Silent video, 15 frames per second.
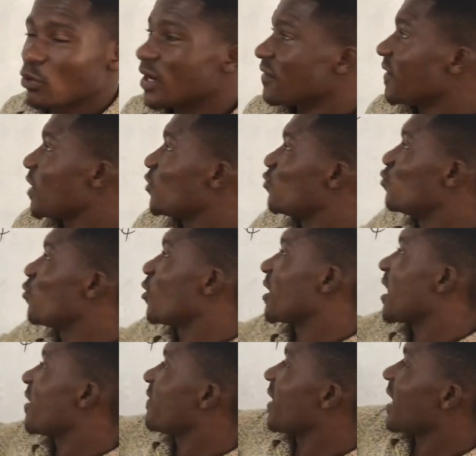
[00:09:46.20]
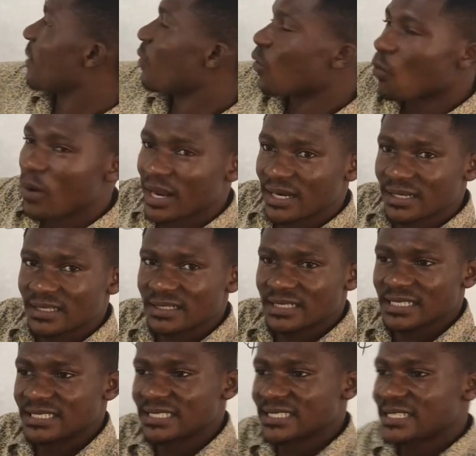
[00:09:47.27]
whatever you do on alpha carbon 1
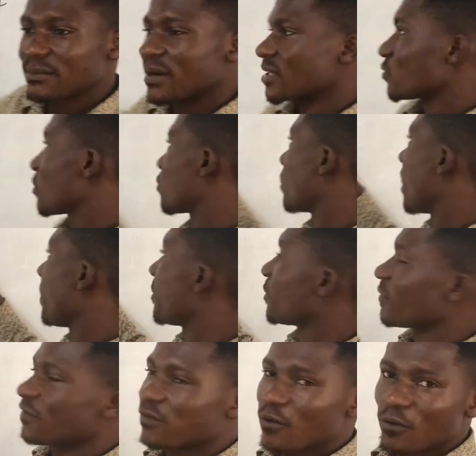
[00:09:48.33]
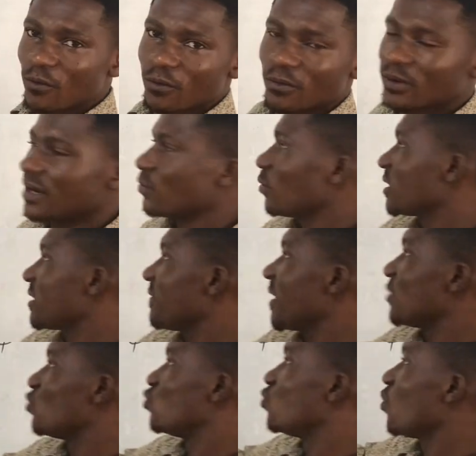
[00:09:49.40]
is the same as what will happen on 4, and whatever
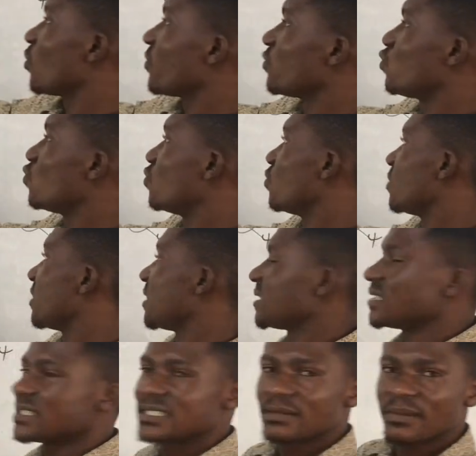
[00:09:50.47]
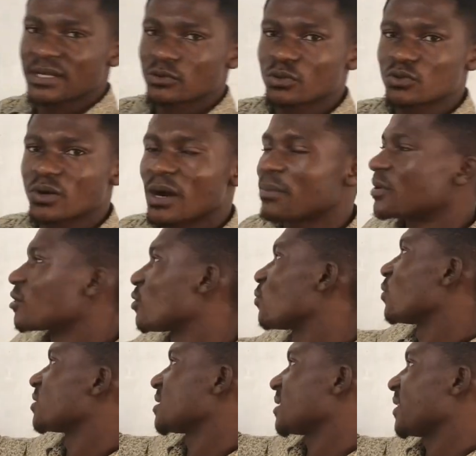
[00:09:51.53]
you do on 2 is the same as what will happen on
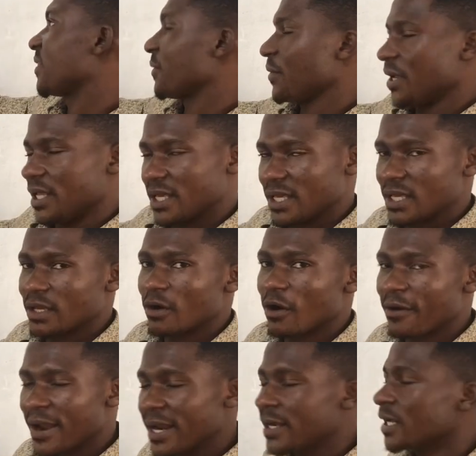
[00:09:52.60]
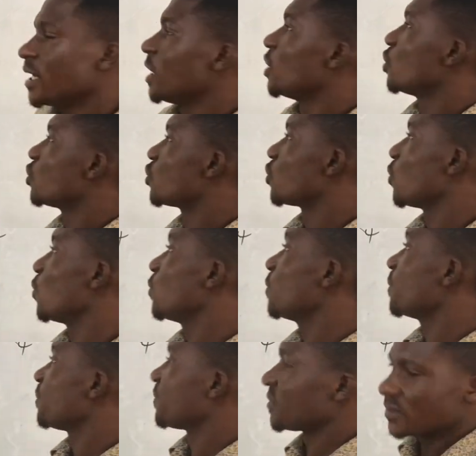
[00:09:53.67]
3. All right. So
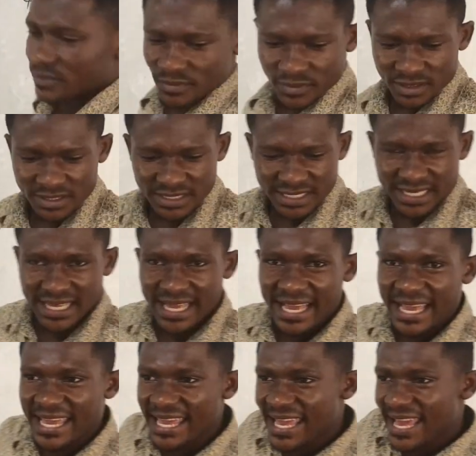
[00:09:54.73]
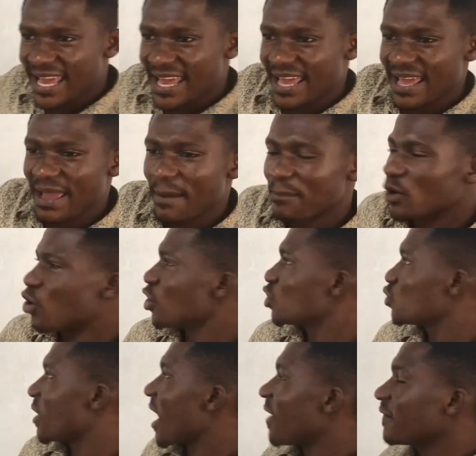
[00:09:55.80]
here,
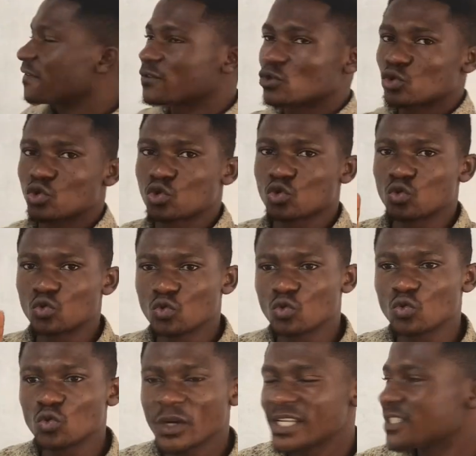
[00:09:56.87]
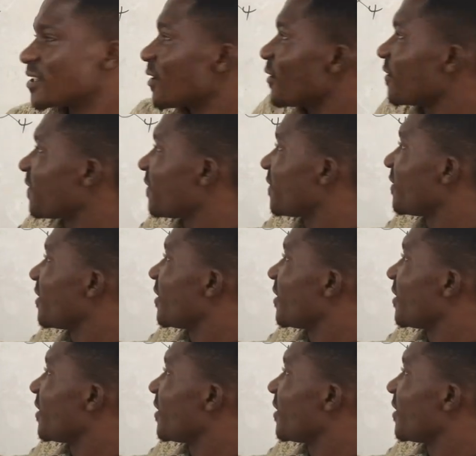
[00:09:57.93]
because we have 2 instead of